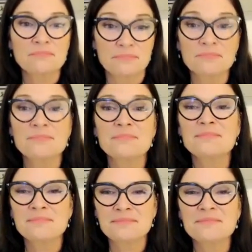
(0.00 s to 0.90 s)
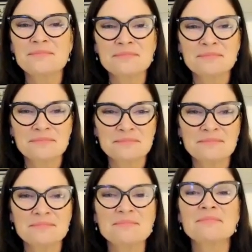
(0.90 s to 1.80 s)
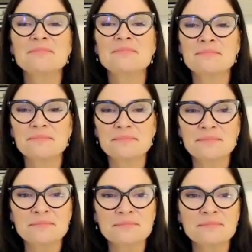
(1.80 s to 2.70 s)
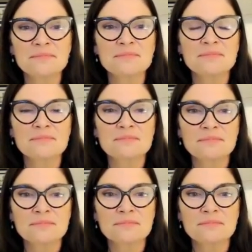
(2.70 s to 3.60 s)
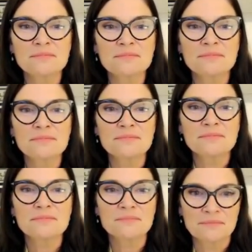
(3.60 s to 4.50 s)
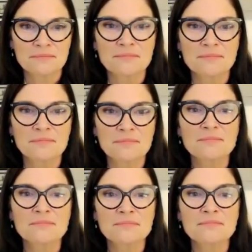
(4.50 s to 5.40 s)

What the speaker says: (not speaking)